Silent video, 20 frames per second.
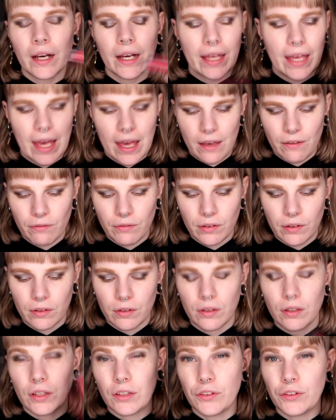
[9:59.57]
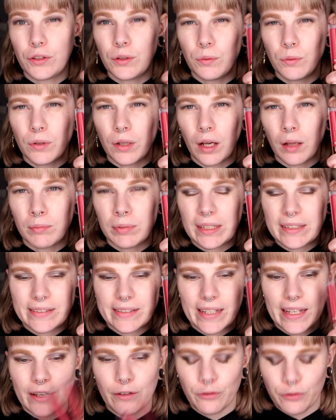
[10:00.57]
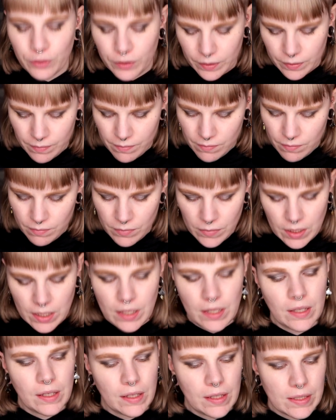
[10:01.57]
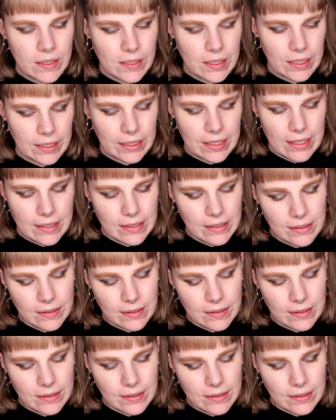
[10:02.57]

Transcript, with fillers: I have two Nablas left. So I guess